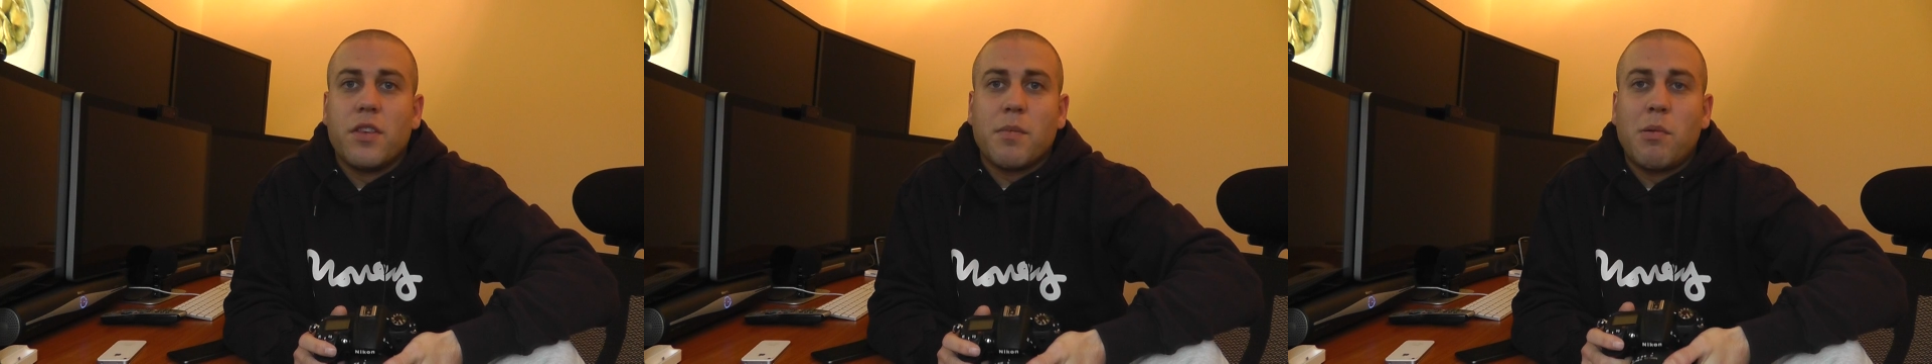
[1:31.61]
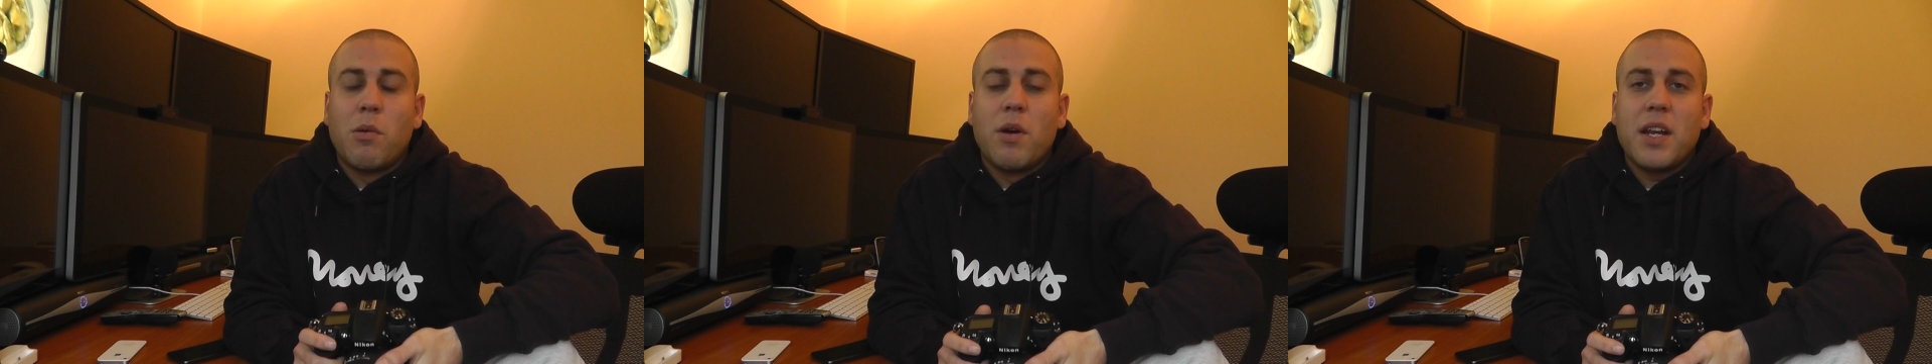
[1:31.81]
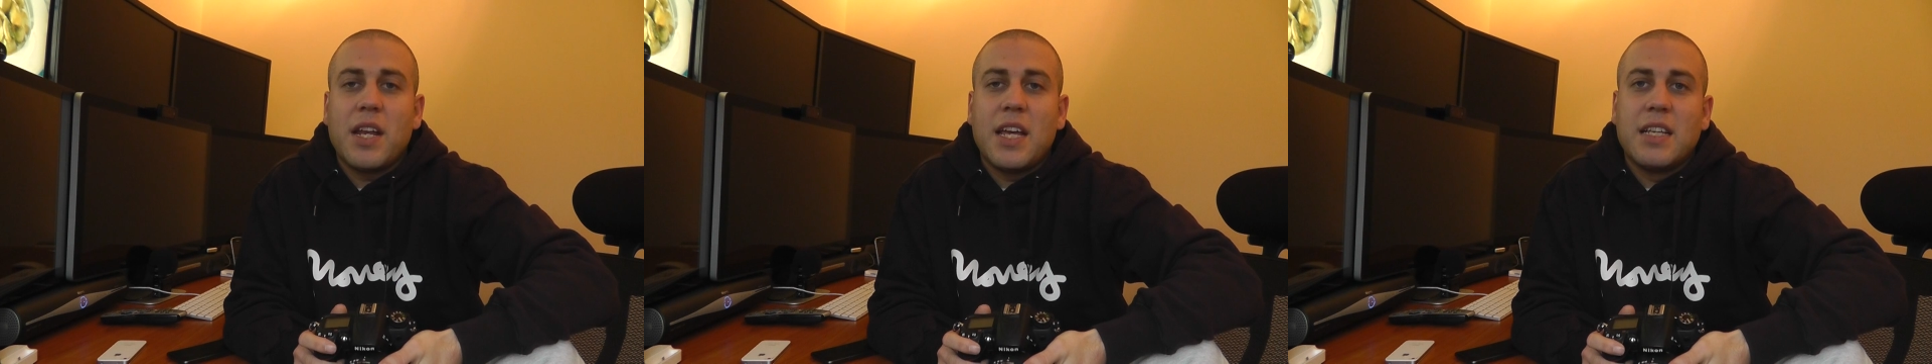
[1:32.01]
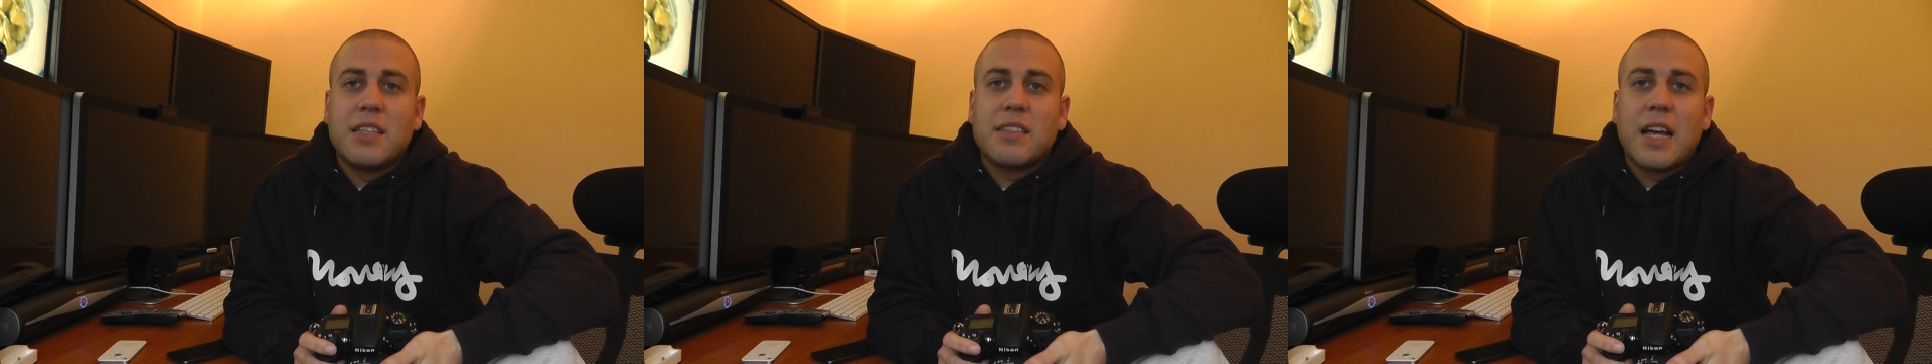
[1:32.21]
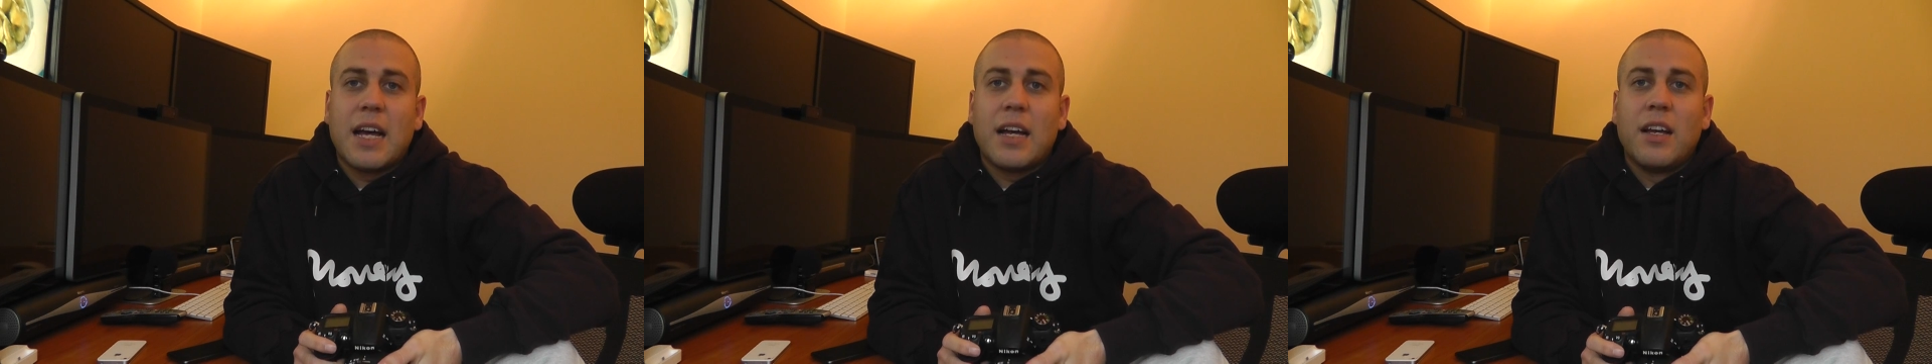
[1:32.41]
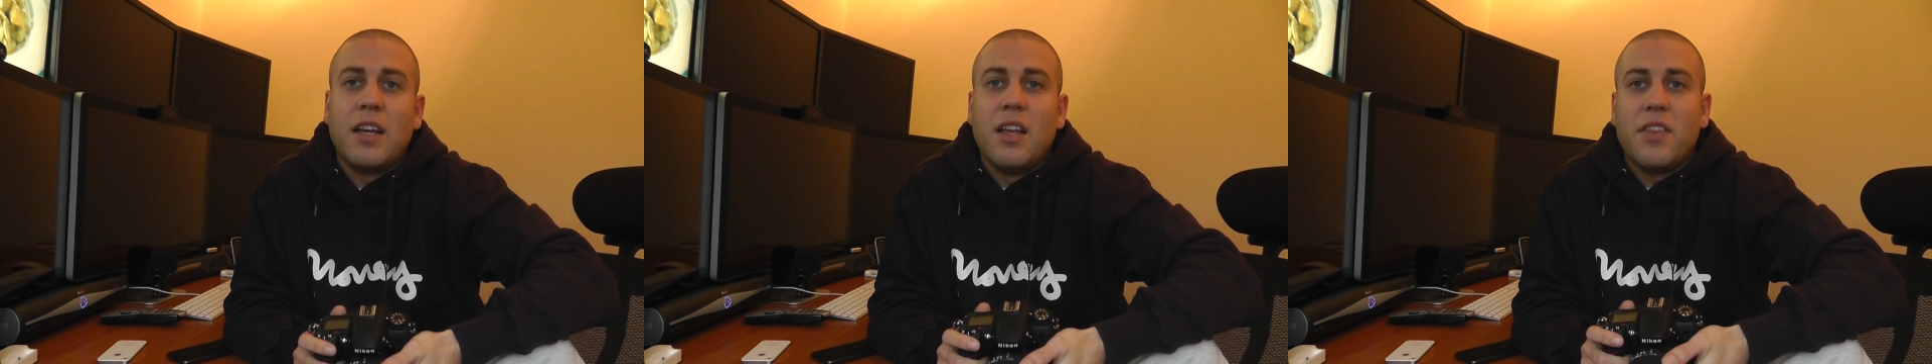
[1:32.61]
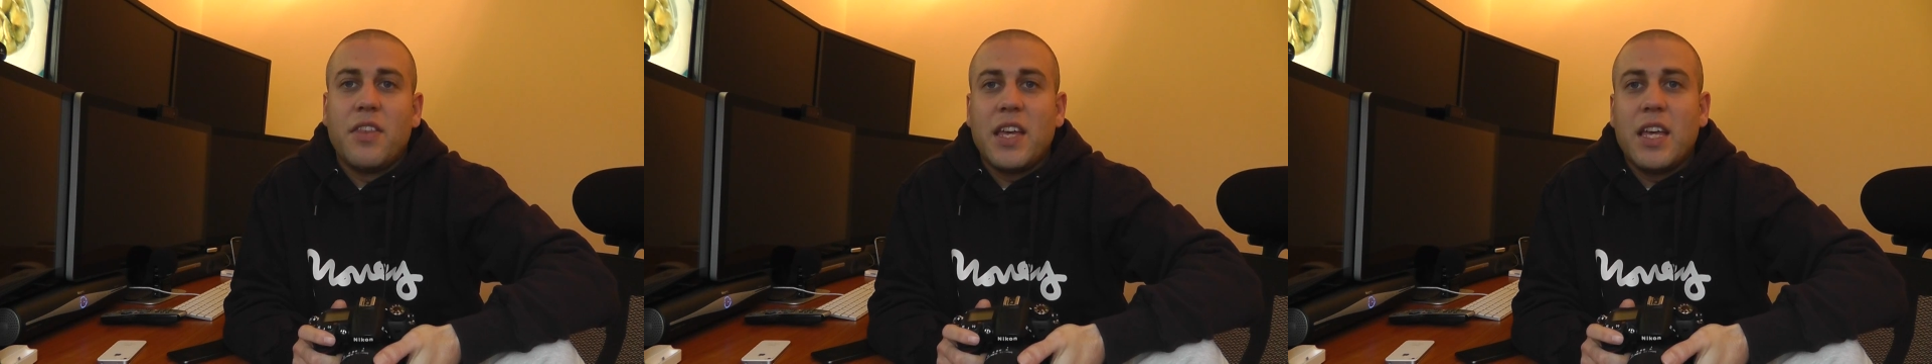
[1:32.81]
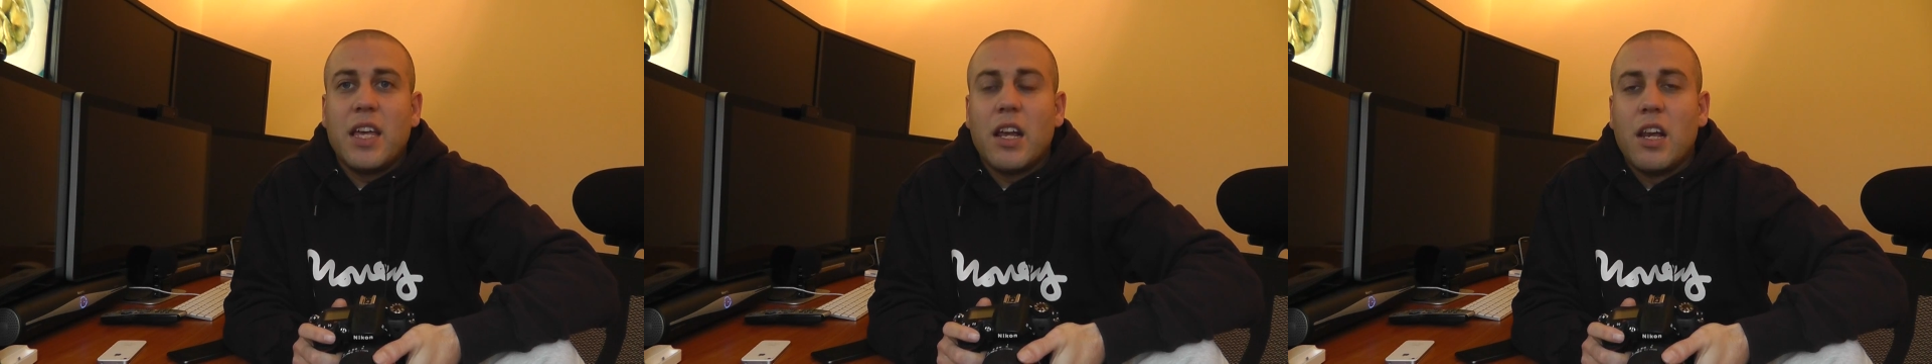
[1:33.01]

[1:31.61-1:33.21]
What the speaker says: The point is that the